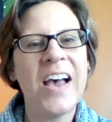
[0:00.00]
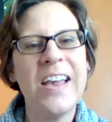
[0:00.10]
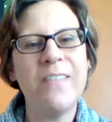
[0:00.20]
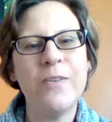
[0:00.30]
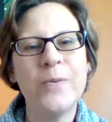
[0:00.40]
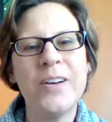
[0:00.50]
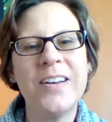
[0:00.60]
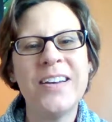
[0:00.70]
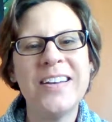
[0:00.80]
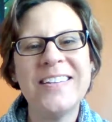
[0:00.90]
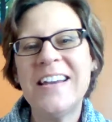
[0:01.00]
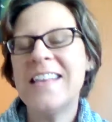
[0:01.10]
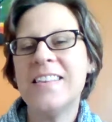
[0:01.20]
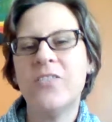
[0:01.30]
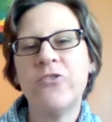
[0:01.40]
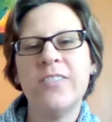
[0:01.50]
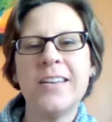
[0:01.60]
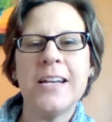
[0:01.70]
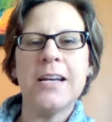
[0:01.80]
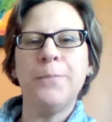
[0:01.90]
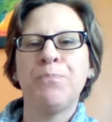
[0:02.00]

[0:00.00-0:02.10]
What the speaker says: Hi everyone, it's Christina.